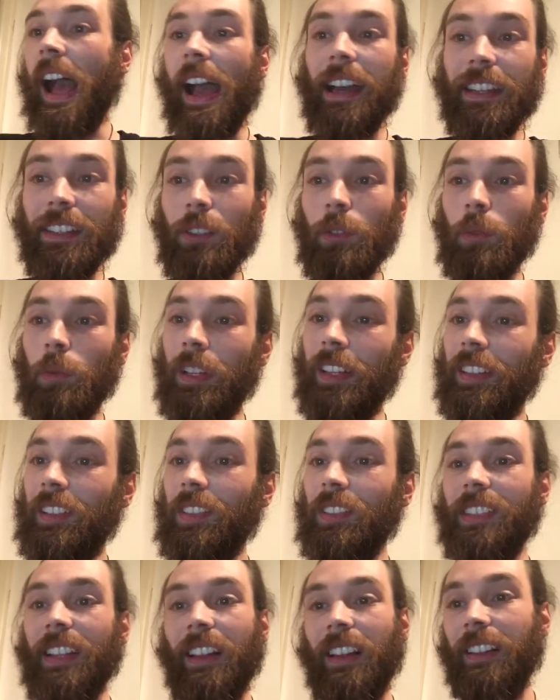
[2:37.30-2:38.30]
I had no way
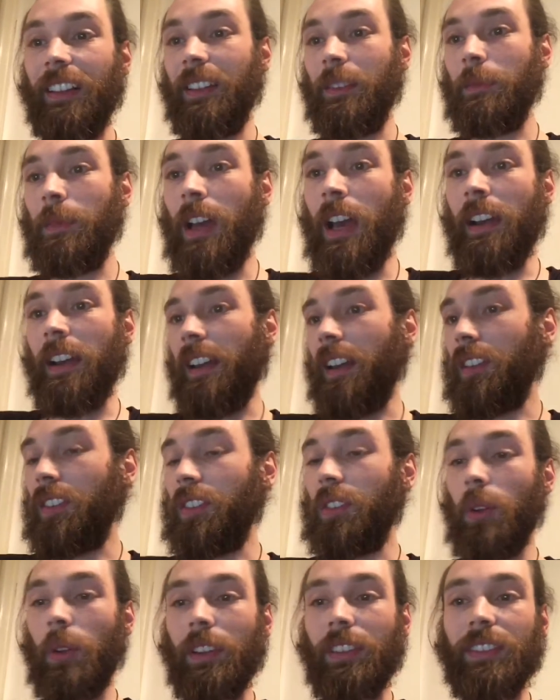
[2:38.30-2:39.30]
to tell him that I
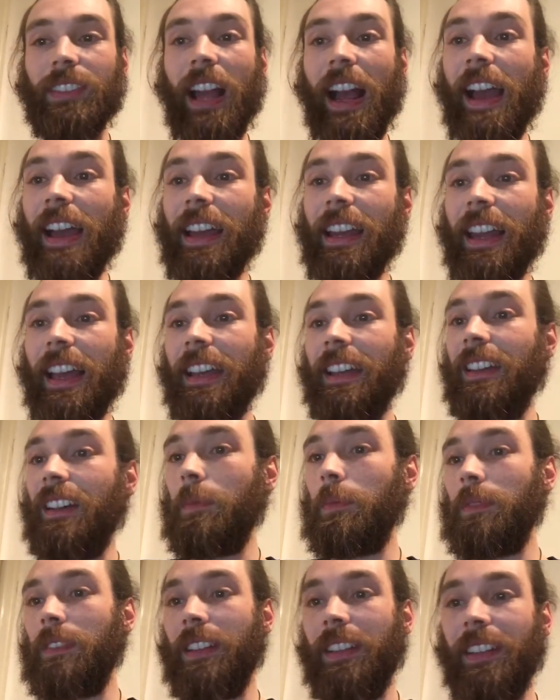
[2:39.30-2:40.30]
saw the sky light
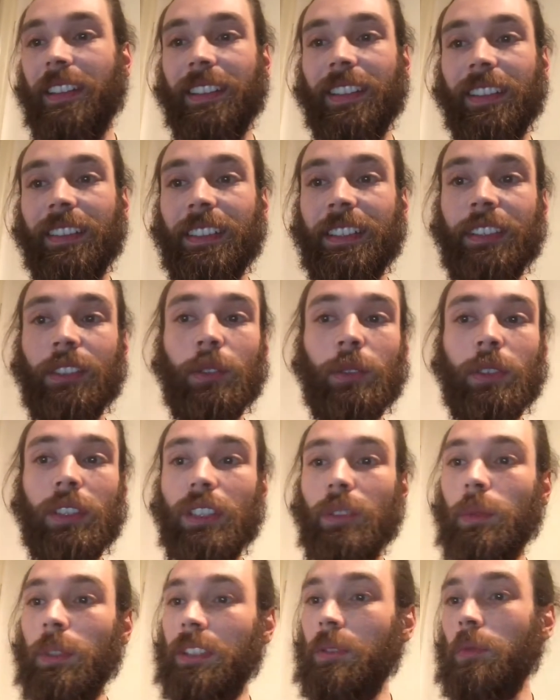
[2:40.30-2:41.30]
up, that I suddenly knew
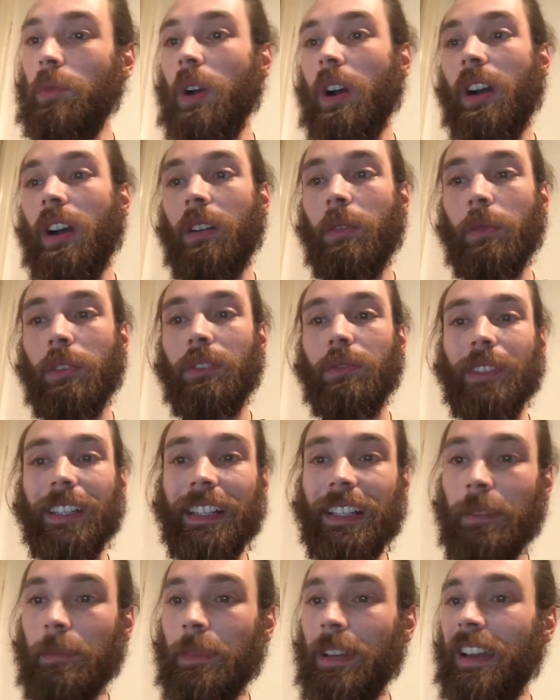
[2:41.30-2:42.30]
that what the world was
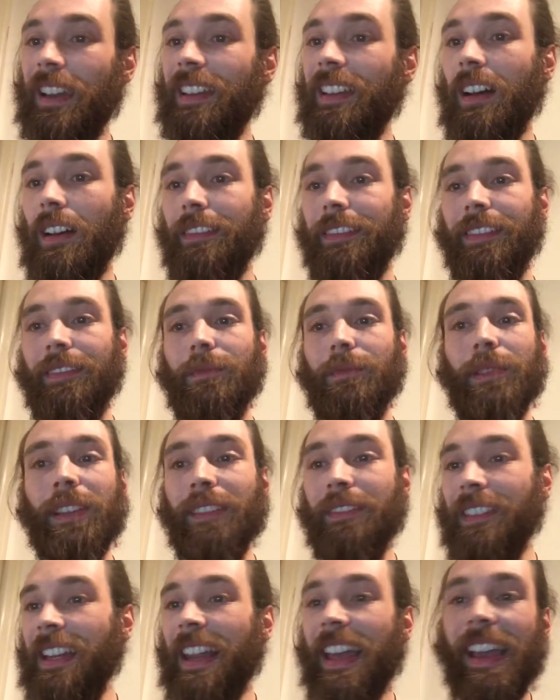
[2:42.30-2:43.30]
really made of.
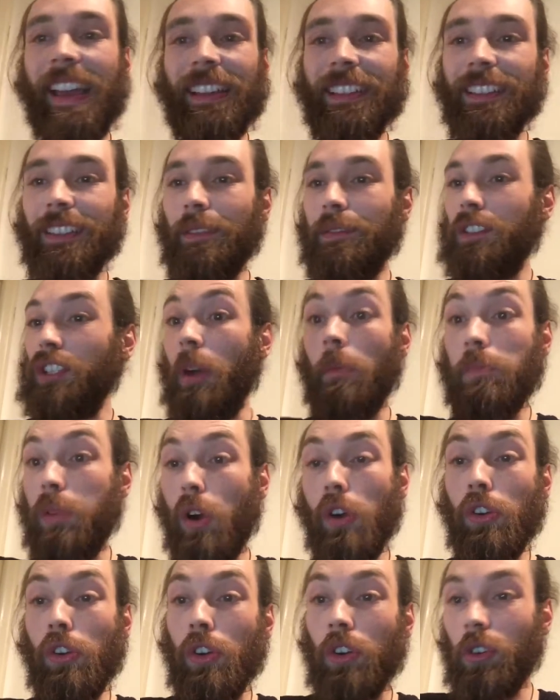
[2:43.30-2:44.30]
Weaving layers of
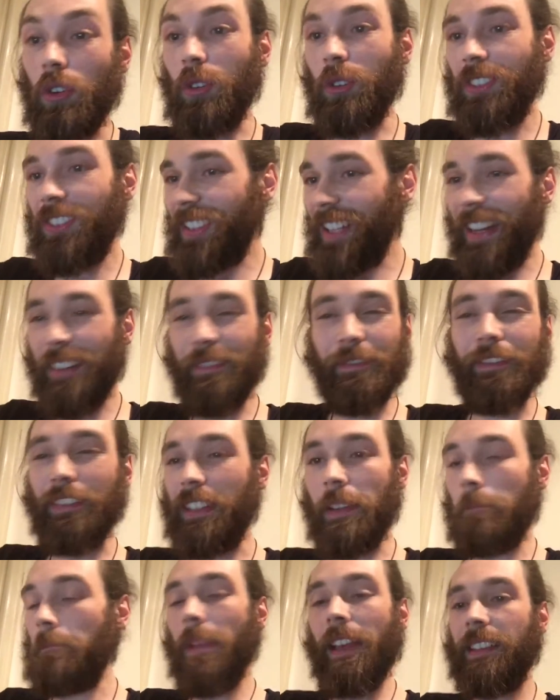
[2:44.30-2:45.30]
jabongos,
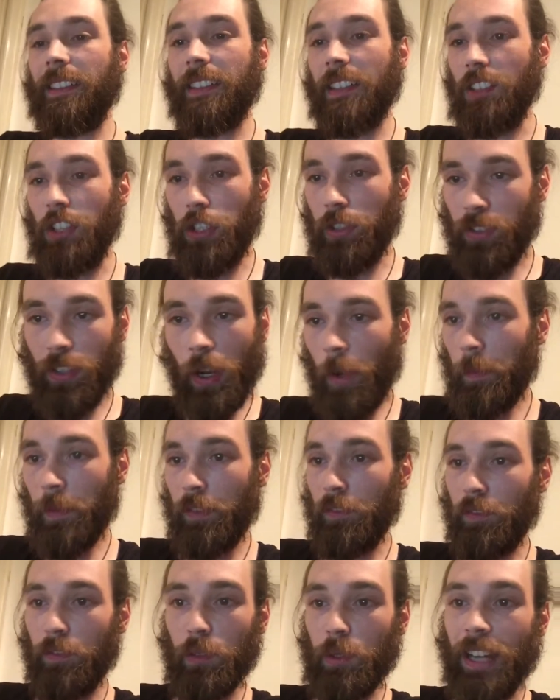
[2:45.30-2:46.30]
infinite messages
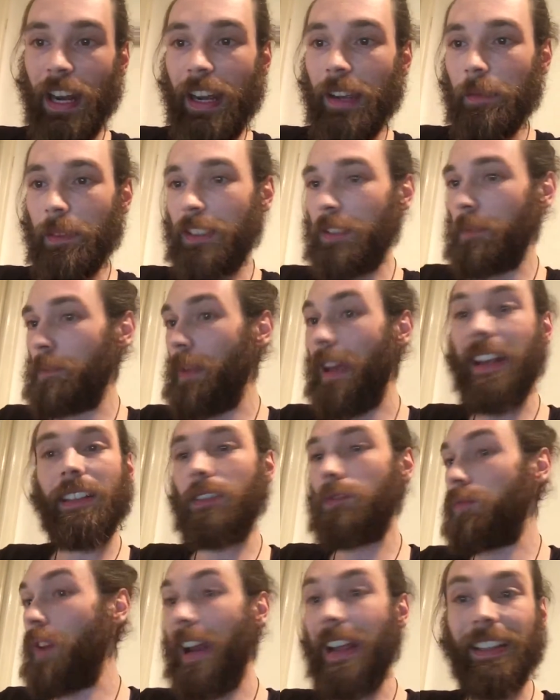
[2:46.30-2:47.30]
coming through time and
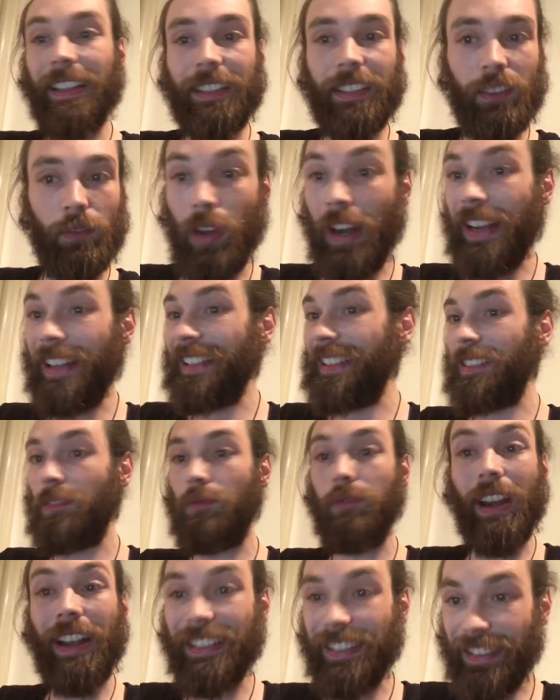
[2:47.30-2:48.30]
space,
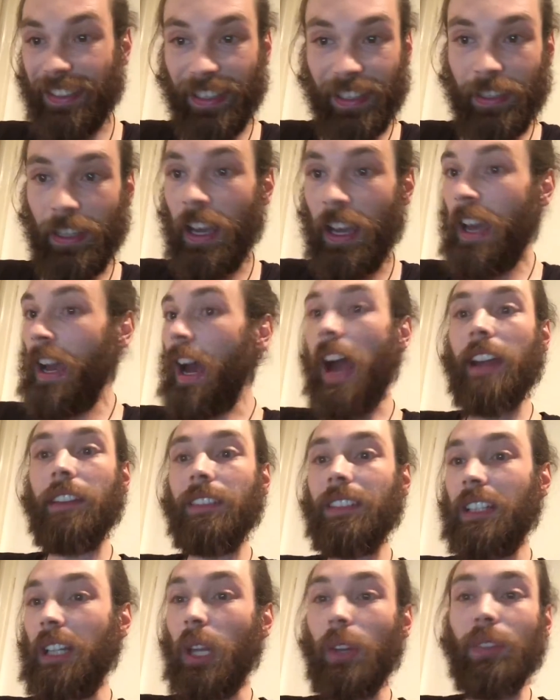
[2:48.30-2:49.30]
racing,
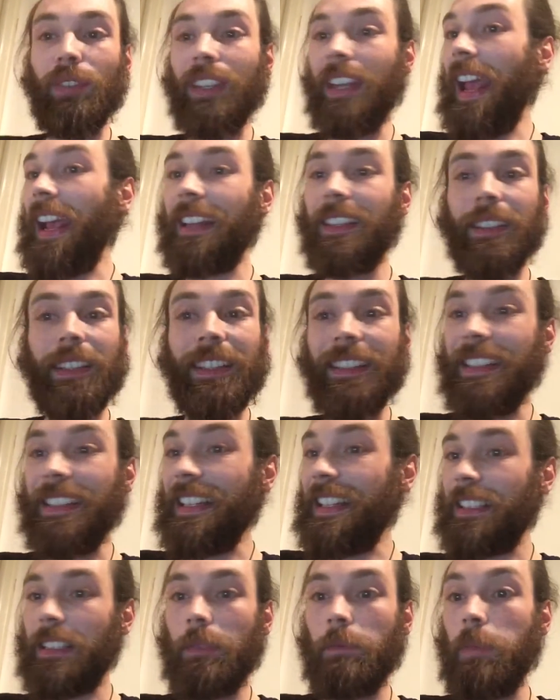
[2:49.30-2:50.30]
hieroglyphs of
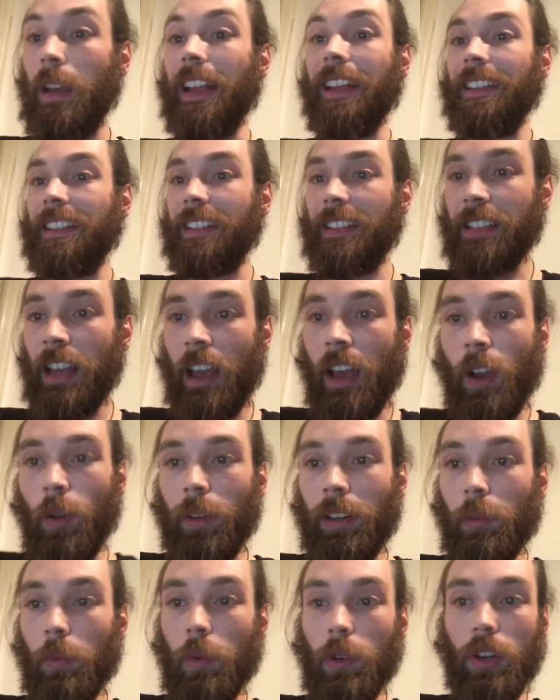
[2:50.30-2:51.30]
ecstasy and space.
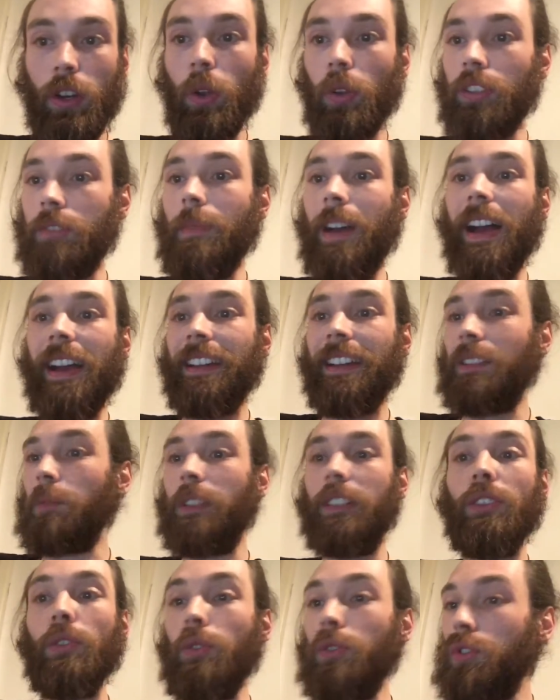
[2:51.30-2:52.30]
When I would close my eyes, I
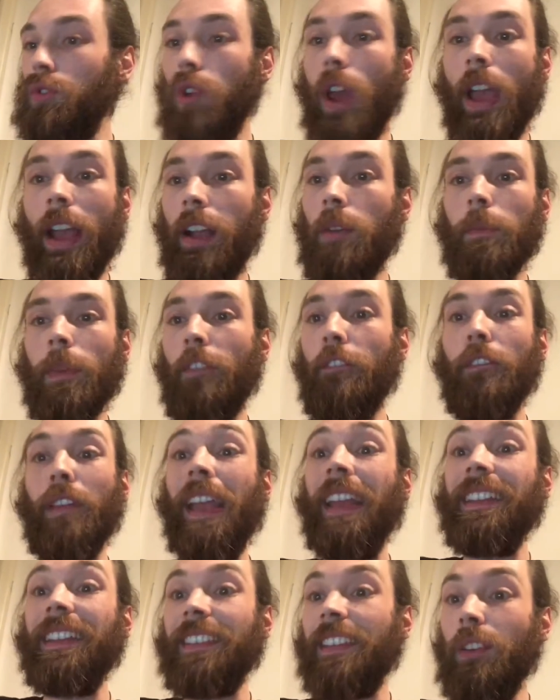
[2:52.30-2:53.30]
would lose track of my
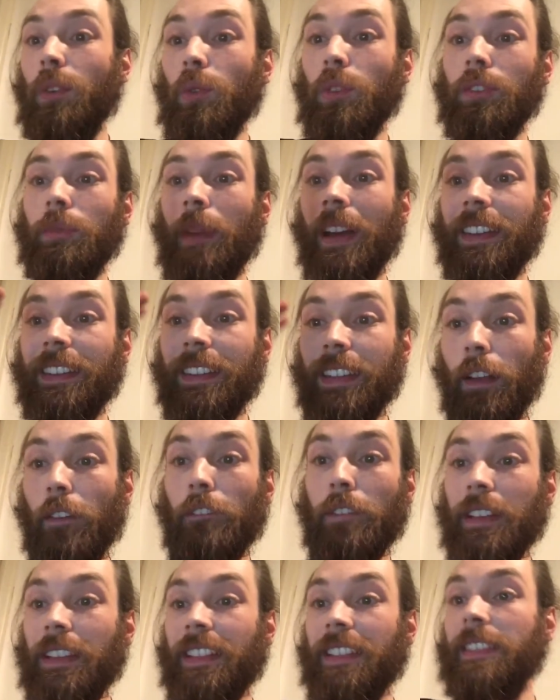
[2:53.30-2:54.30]
face and lose
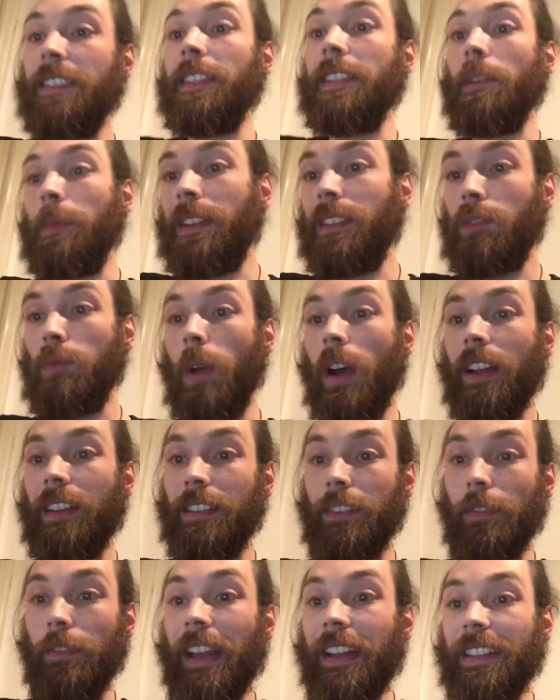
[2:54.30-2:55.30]
myself in these searing swirls
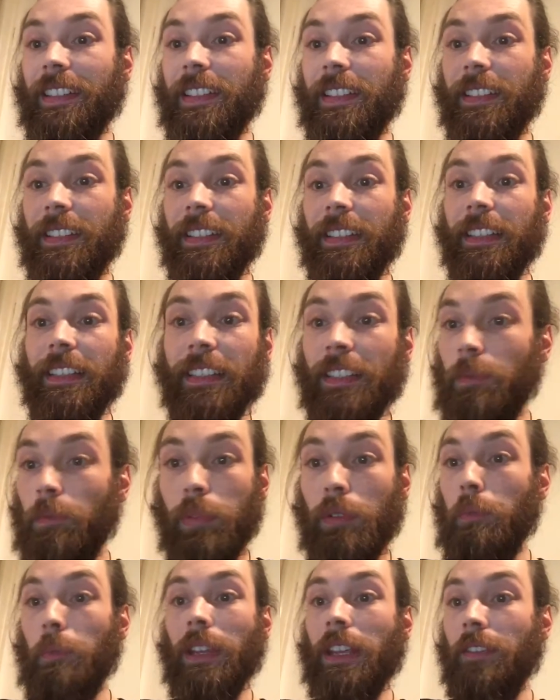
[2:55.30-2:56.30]
of ecstasy, these
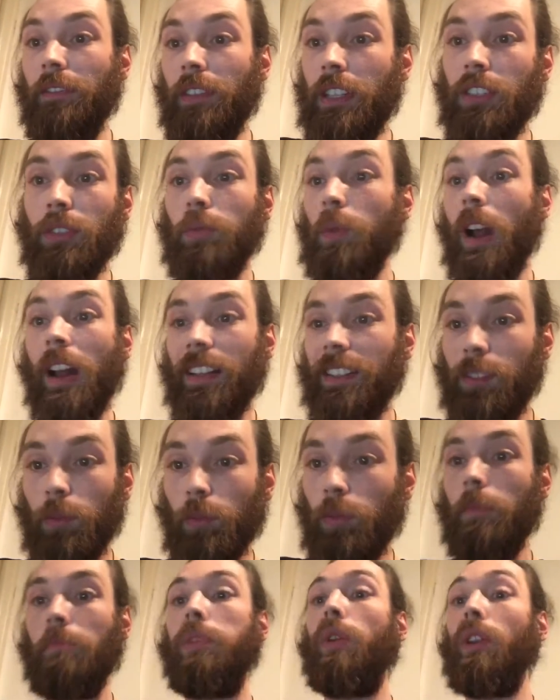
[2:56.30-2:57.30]
breathing swirls who
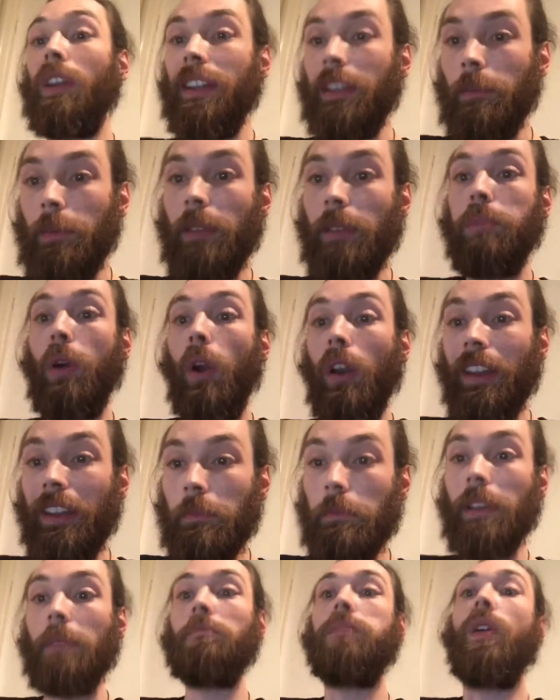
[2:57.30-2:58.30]
were pulling me,
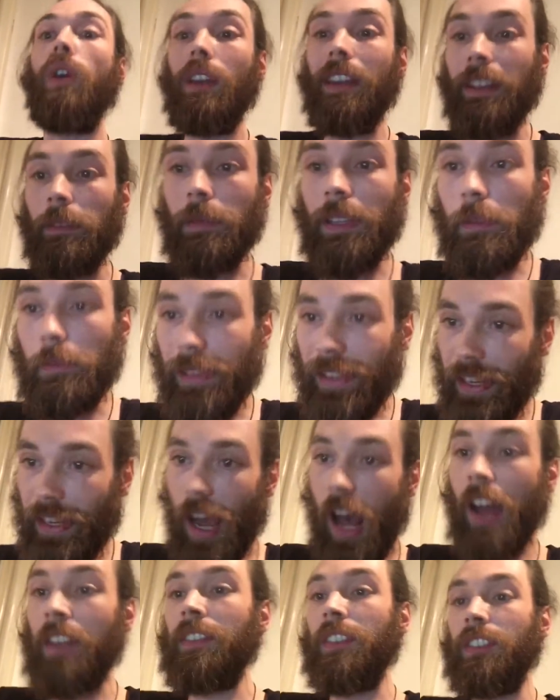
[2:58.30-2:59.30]
but I
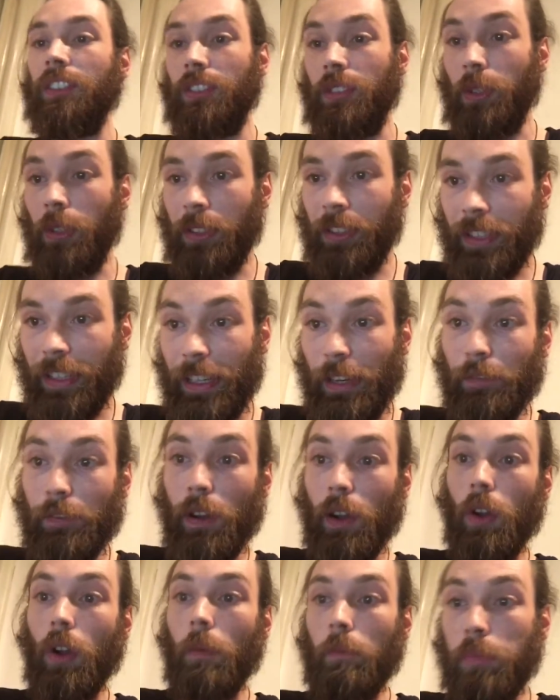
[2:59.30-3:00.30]
understood that if I
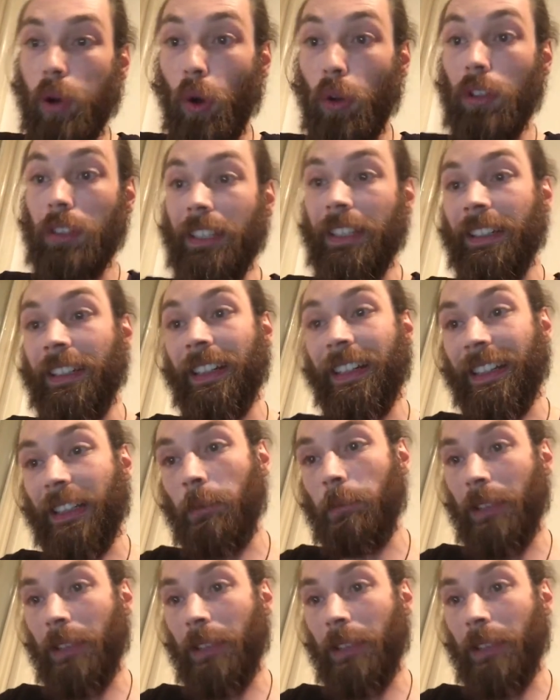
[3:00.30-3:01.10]
got pulled in a little